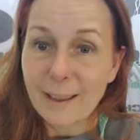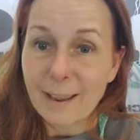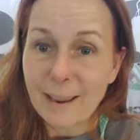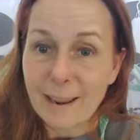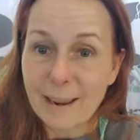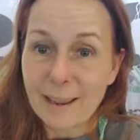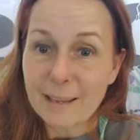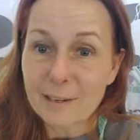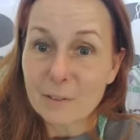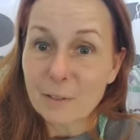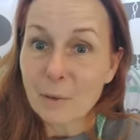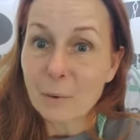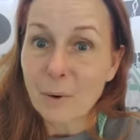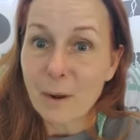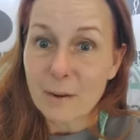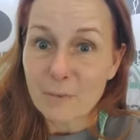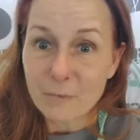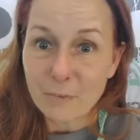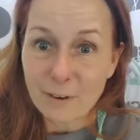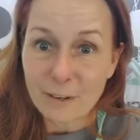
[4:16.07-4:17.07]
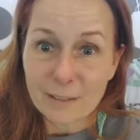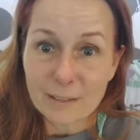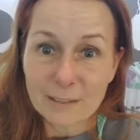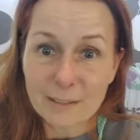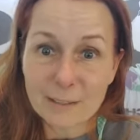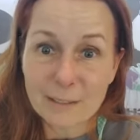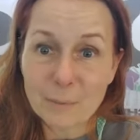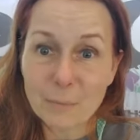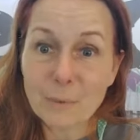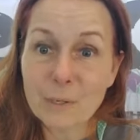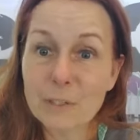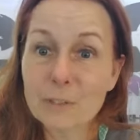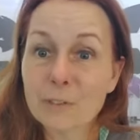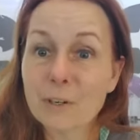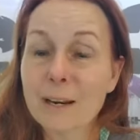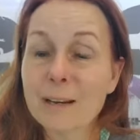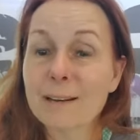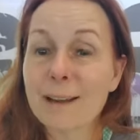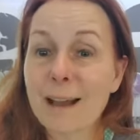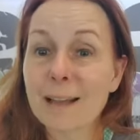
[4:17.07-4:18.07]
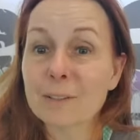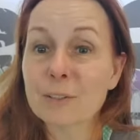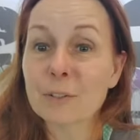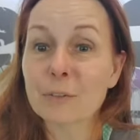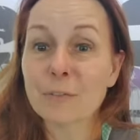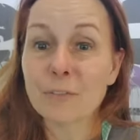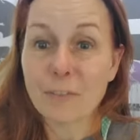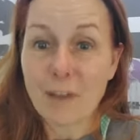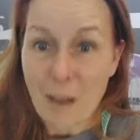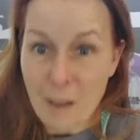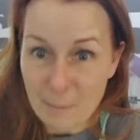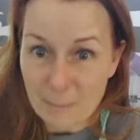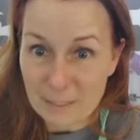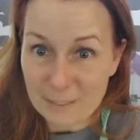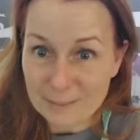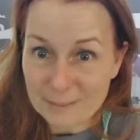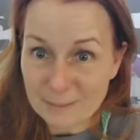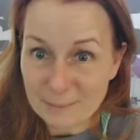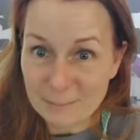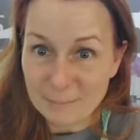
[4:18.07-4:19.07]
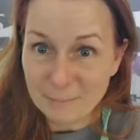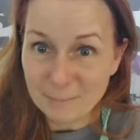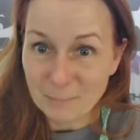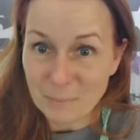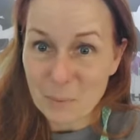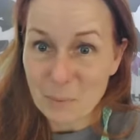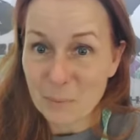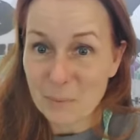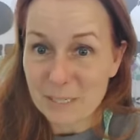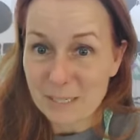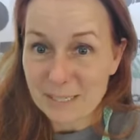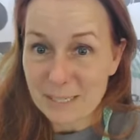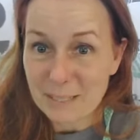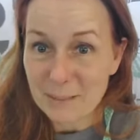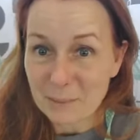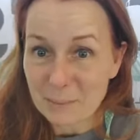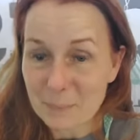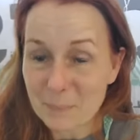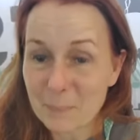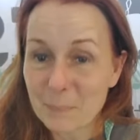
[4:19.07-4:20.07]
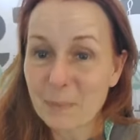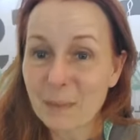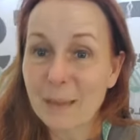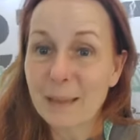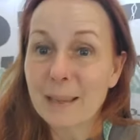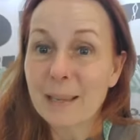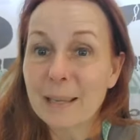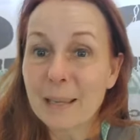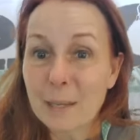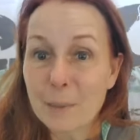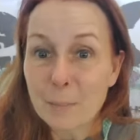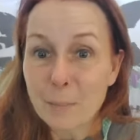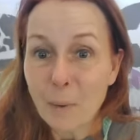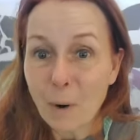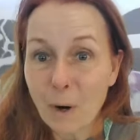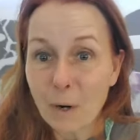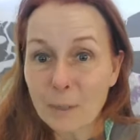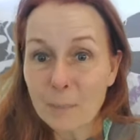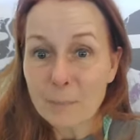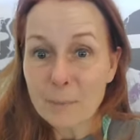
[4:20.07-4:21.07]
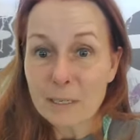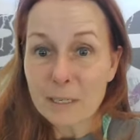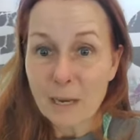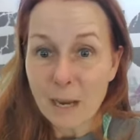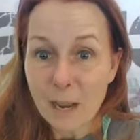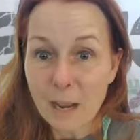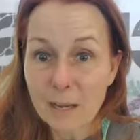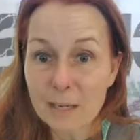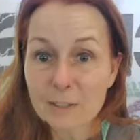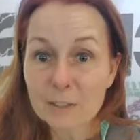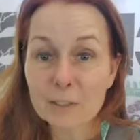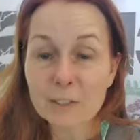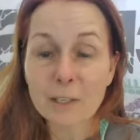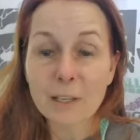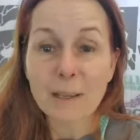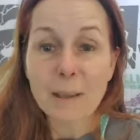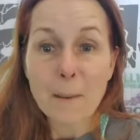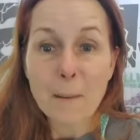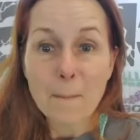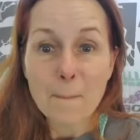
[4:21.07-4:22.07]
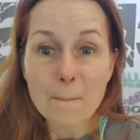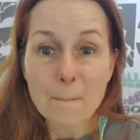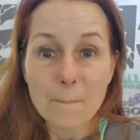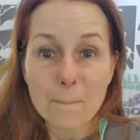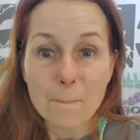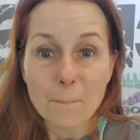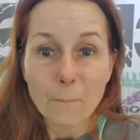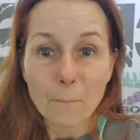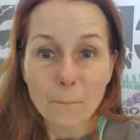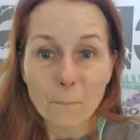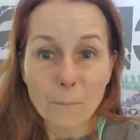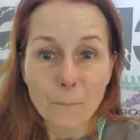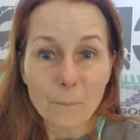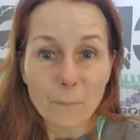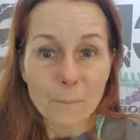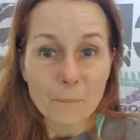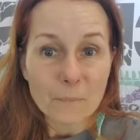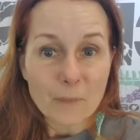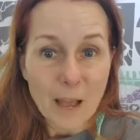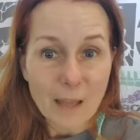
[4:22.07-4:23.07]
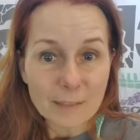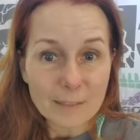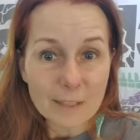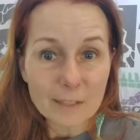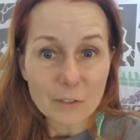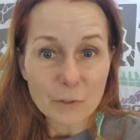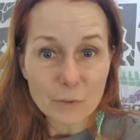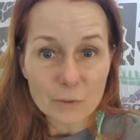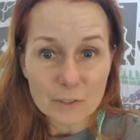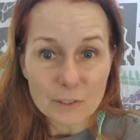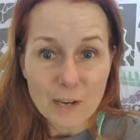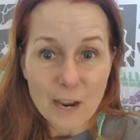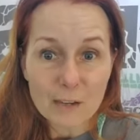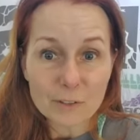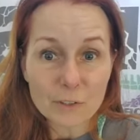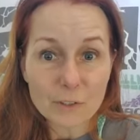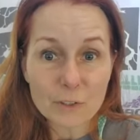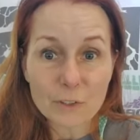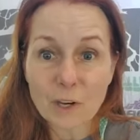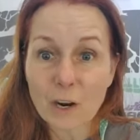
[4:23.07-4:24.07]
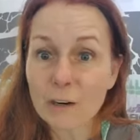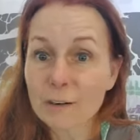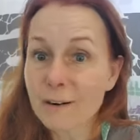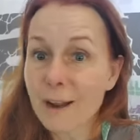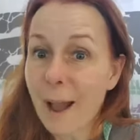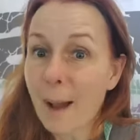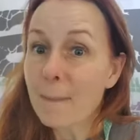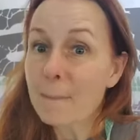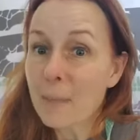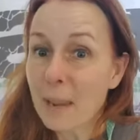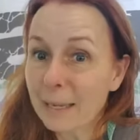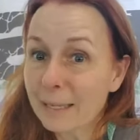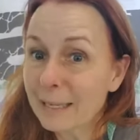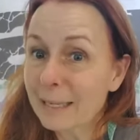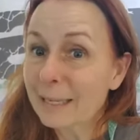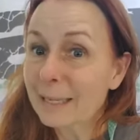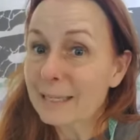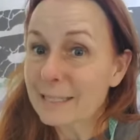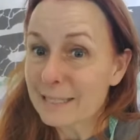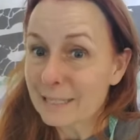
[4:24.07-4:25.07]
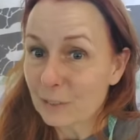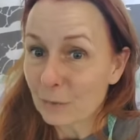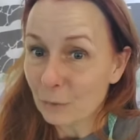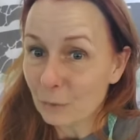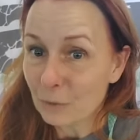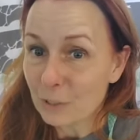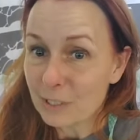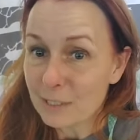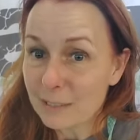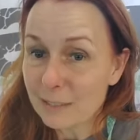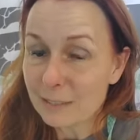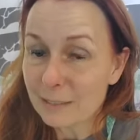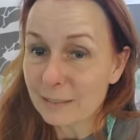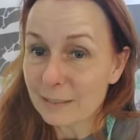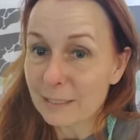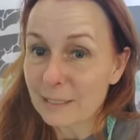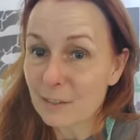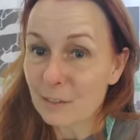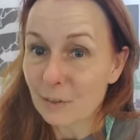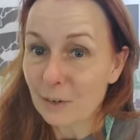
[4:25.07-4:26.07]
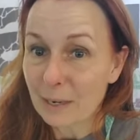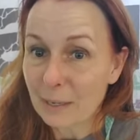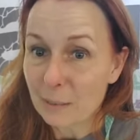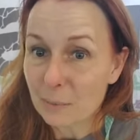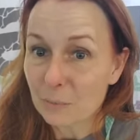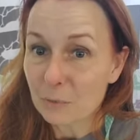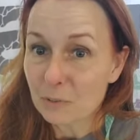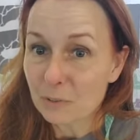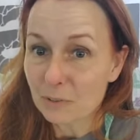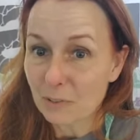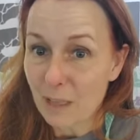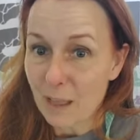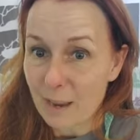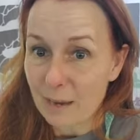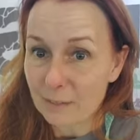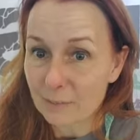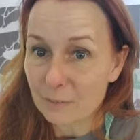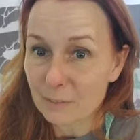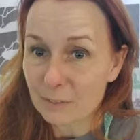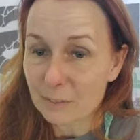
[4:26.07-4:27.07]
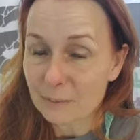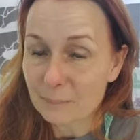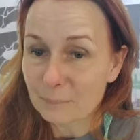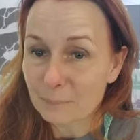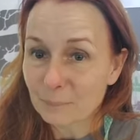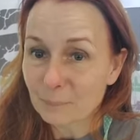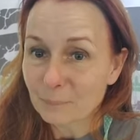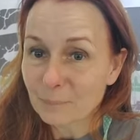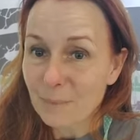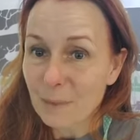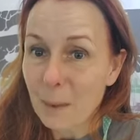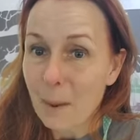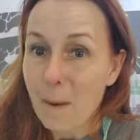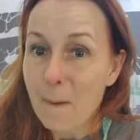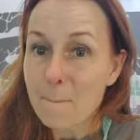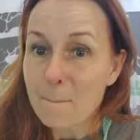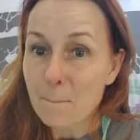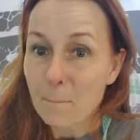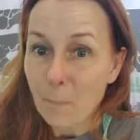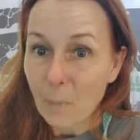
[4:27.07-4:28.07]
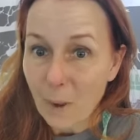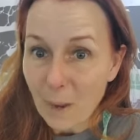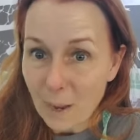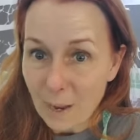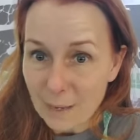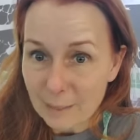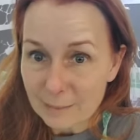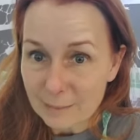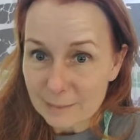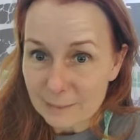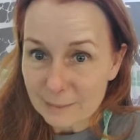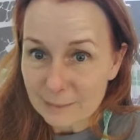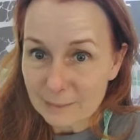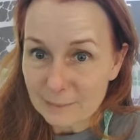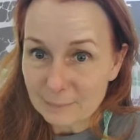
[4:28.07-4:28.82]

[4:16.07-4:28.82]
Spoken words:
And quite frankly, we try not to vomit when we see them, in part because not that those doctors are not making a difference in their animals' lives, but